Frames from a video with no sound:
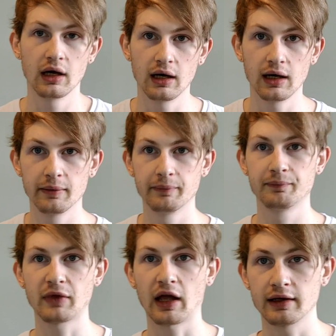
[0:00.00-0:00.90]
um,
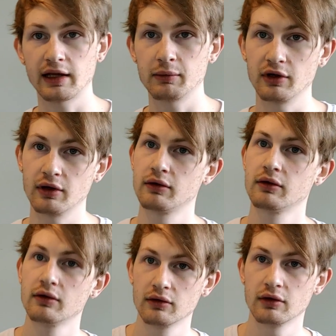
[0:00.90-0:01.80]
and keep the
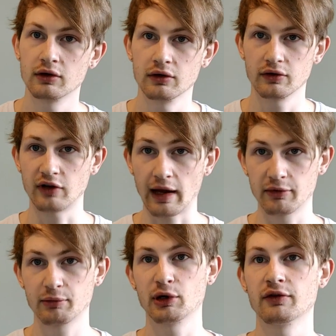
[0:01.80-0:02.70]
you know, the
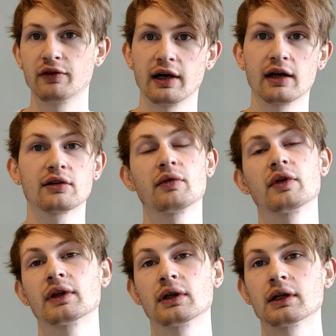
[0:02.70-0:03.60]
depth perfect,
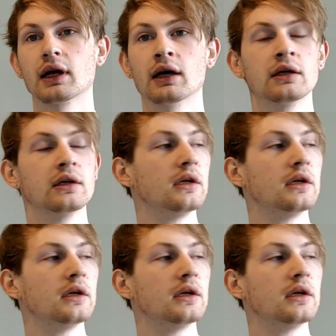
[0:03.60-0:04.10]
everything like that.